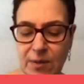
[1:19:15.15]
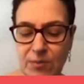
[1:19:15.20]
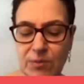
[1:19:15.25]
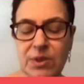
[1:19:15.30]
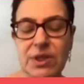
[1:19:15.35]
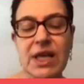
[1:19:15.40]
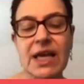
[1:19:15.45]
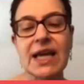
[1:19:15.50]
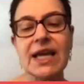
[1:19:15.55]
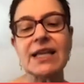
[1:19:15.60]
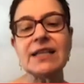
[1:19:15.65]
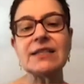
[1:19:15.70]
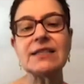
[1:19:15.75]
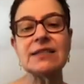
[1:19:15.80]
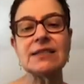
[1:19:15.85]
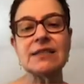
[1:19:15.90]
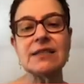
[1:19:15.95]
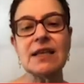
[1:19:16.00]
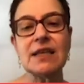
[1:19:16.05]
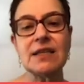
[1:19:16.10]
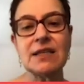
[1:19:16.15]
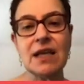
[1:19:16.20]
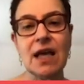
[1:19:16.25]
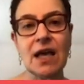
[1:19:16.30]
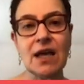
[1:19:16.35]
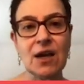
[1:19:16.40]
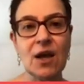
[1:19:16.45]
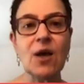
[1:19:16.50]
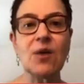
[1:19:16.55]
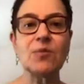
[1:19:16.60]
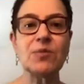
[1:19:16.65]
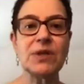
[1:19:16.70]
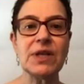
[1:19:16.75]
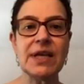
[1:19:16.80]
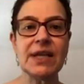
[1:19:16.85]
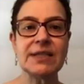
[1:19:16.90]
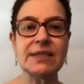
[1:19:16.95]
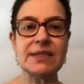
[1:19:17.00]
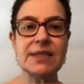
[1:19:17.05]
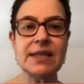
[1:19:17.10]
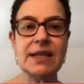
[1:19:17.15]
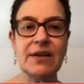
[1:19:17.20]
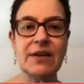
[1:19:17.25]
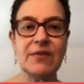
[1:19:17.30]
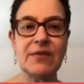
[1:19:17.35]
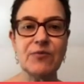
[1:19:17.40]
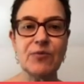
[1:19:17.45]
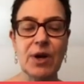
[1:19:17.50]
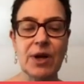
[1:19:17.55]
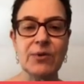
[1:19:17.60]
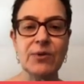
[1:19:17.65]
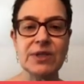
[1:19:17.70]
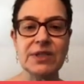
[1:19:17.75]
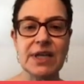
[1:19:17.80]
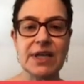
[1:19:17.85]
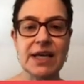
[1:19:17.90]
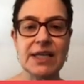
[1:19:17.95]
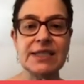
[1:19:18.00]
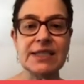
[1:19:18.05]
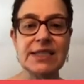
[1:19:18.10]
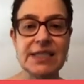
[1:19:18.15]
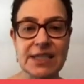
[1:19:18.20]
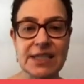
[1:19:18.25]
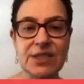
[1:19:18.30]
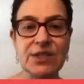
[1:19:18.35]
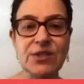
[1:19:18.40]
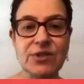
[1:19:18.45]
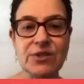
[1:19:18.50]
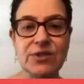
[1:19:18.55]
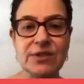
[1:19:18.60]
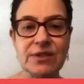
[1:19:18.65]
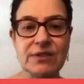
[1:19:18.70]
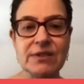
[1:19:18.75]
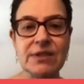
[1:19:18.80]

plans, and not all plans, that have prioritized teachers,